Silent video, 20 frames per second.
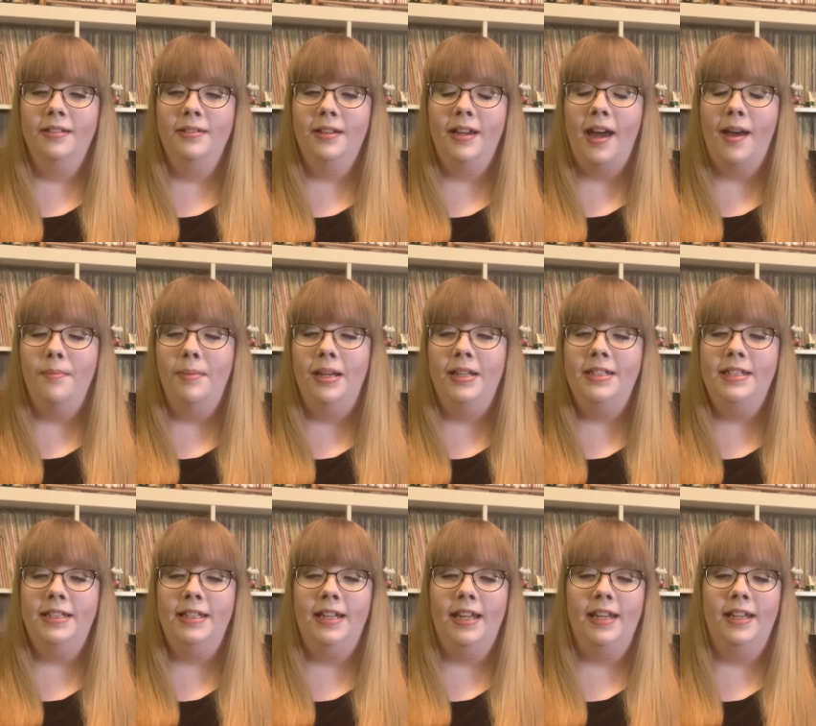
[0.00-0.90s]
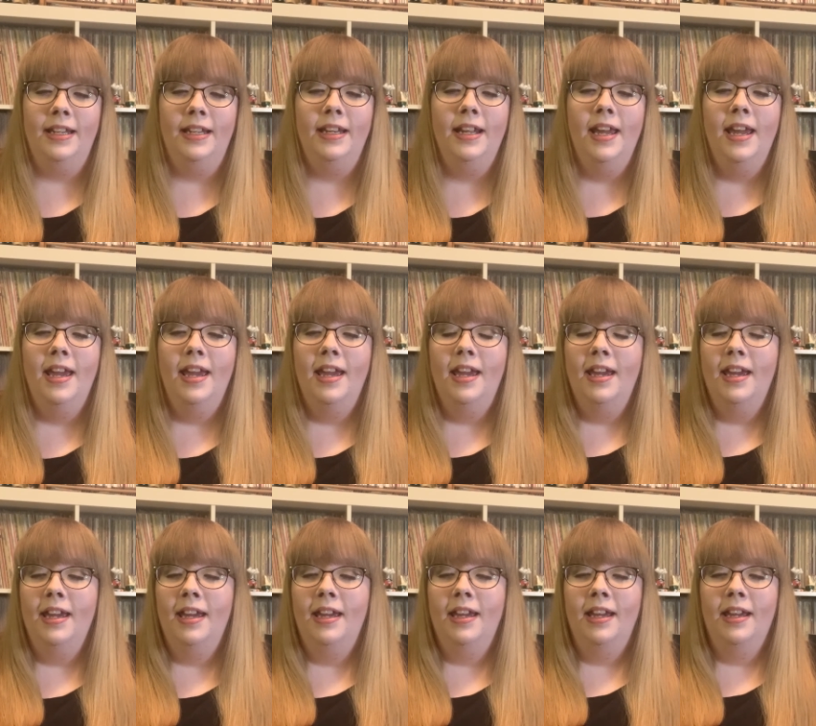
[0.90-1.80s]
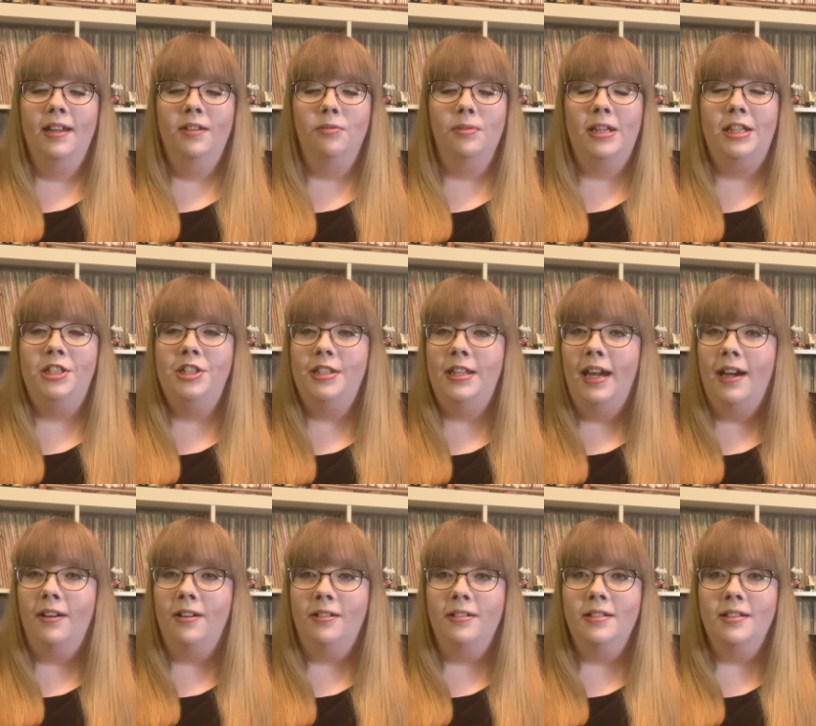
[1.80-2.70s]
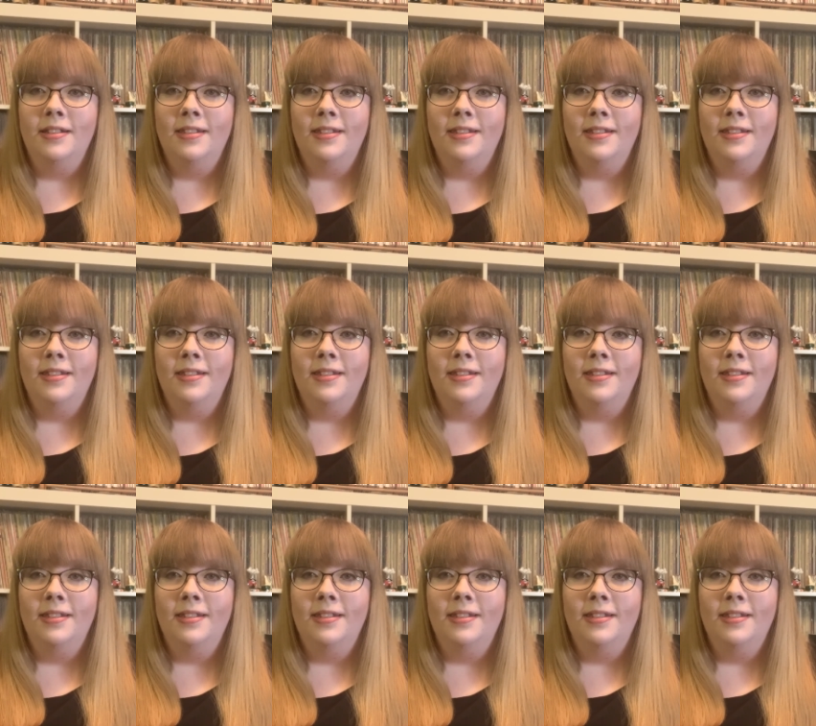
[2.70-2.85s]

commented and reached out.